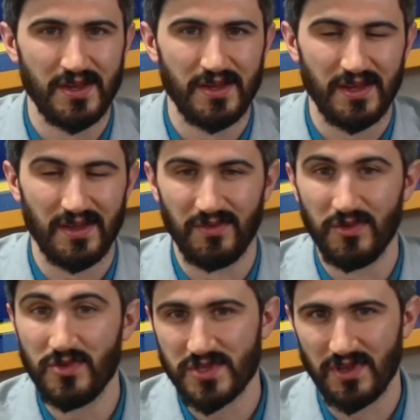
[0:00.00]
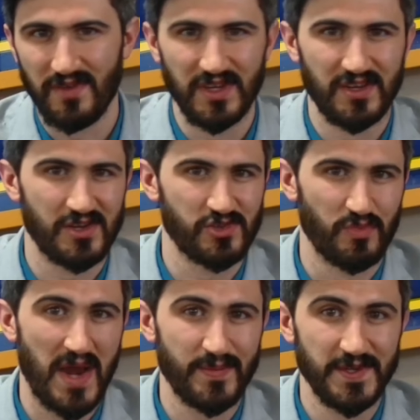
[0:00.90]
and used to love the intellectual
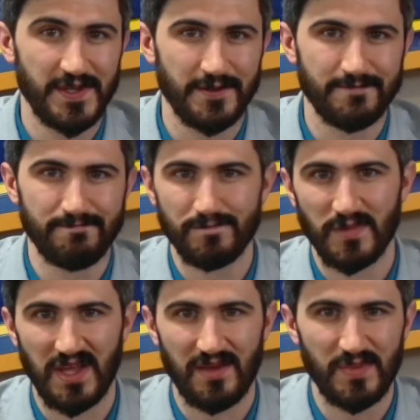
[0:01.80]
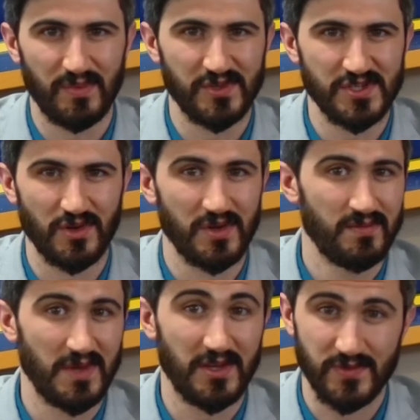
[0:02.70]
property, and a lot of people are just
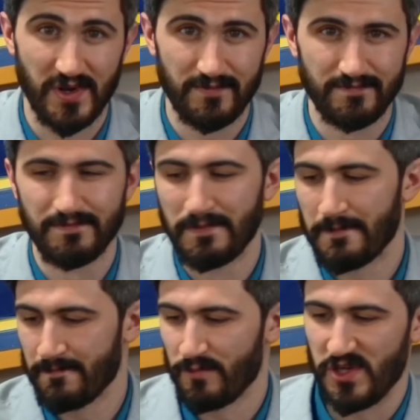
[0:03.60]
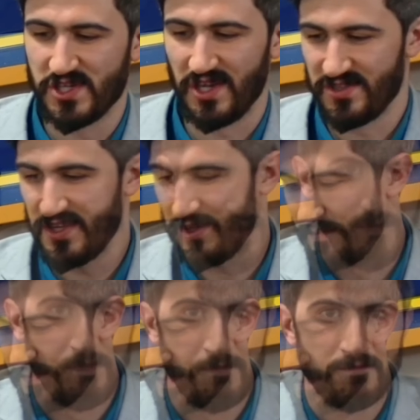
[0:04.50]
going elsewhere. We shall see.
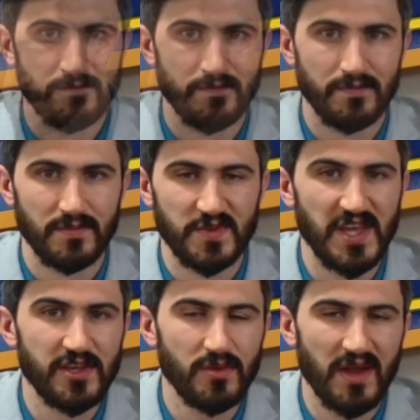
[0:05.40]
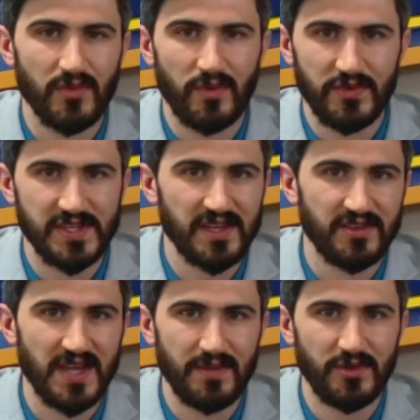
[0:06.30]
Thank you everyone for taking
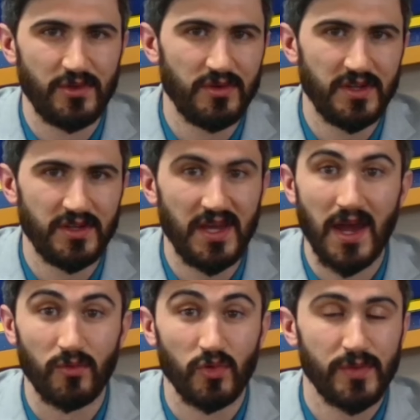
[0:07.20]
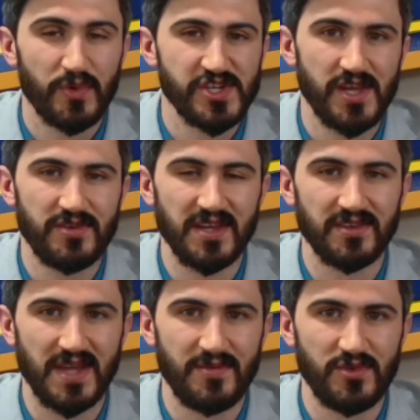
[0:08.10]
the time to tune in today. I really appreciate you
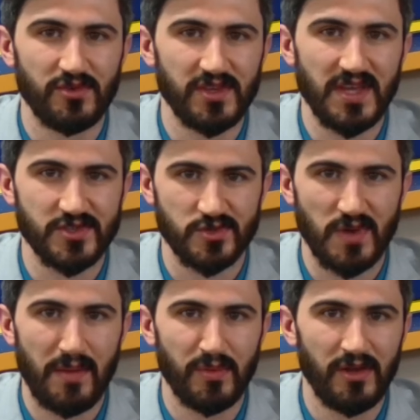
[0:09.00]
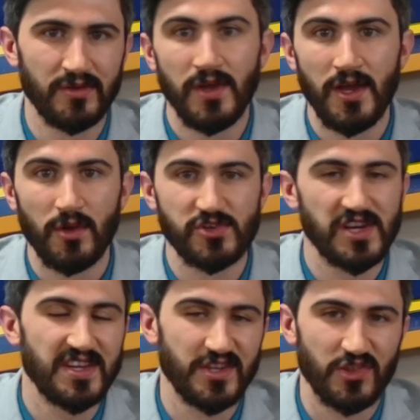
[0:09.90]
taking time to click that subscribe button. We're
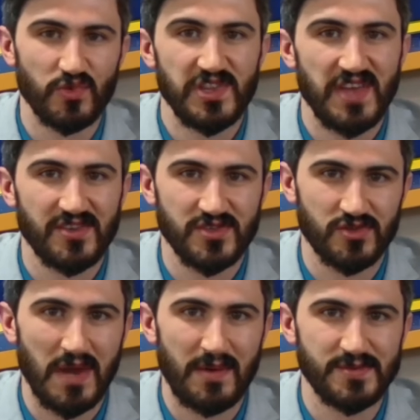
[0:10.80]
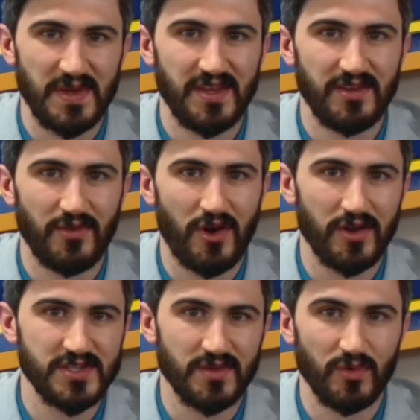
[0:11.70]
trying to get to 3,000 subscribers by the end of
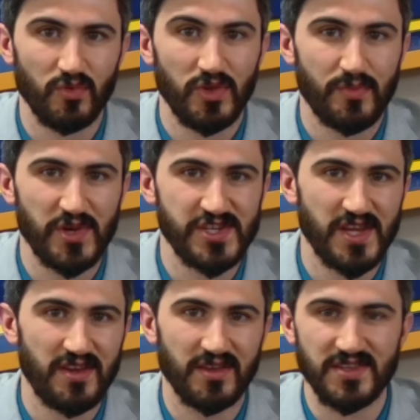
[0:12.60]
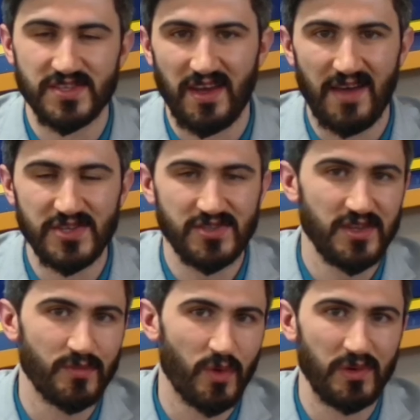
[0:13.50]
August, and we really appreciate it because obviously
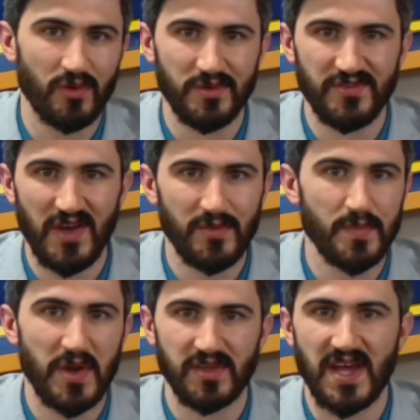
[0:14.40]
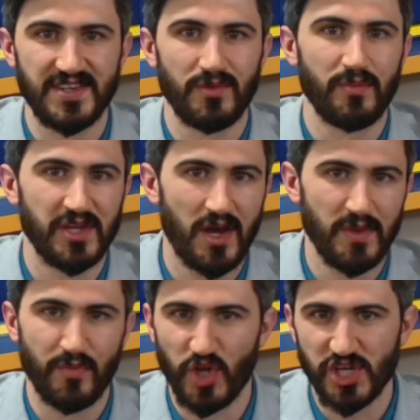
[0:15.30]
the more we grow and develop, the better the content will become
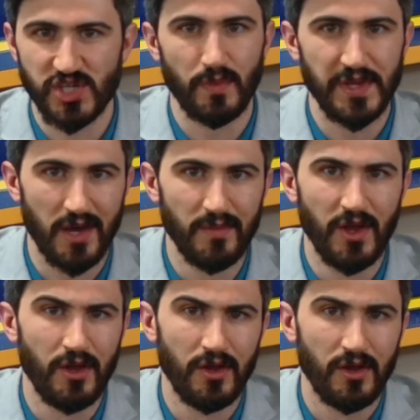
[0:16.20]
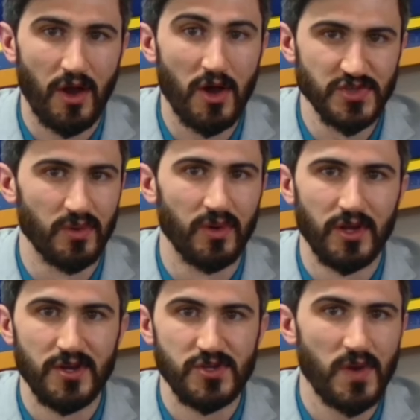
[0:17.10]
and the production will become. Also,
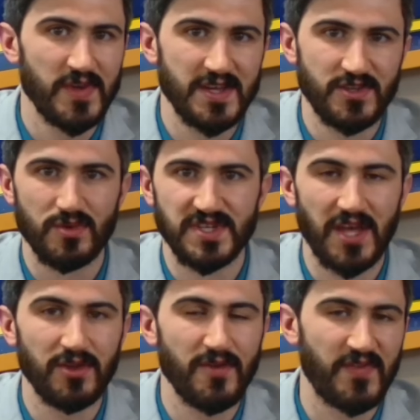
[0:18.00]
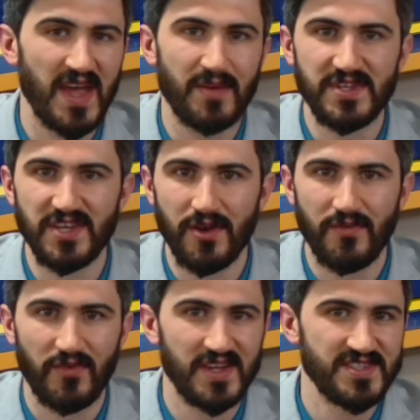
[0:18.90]
don't forget to tell your family, tell your
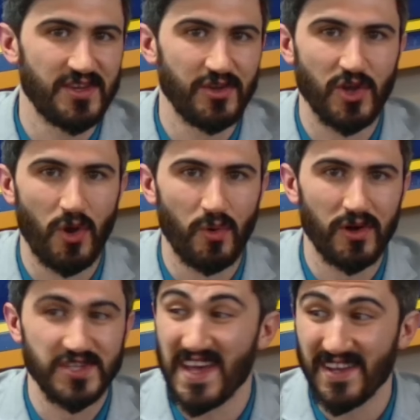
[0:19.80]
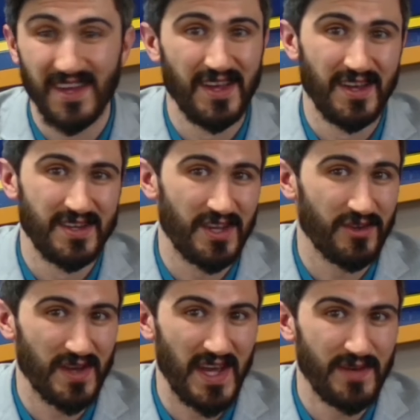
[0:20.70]
friends, tell your coworkers, heck, tell
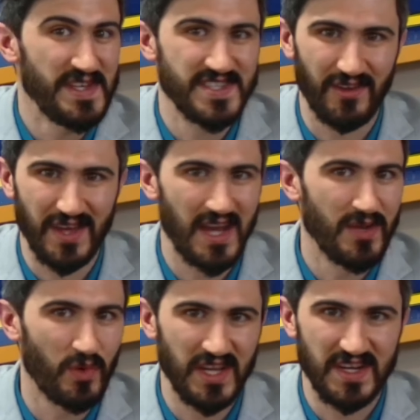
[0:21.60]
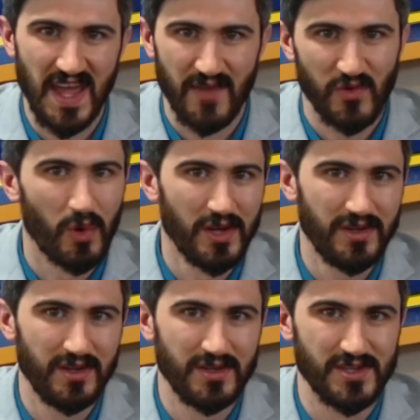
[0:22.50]
your enemies, tell anyone and everyone.
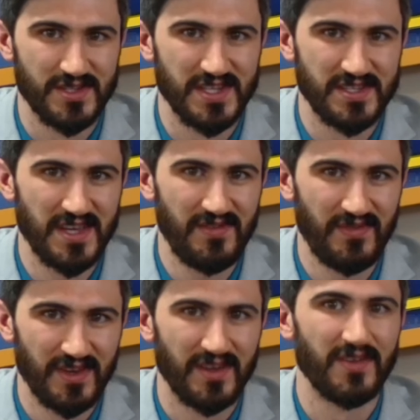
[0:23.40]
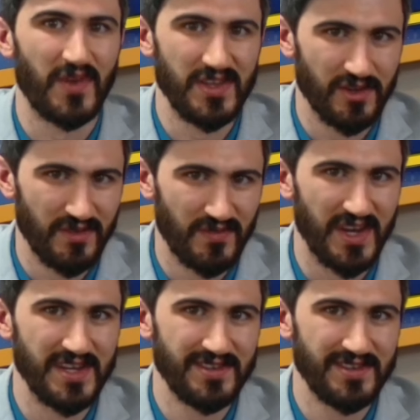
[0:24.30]
Just stay safe and fight the good fight.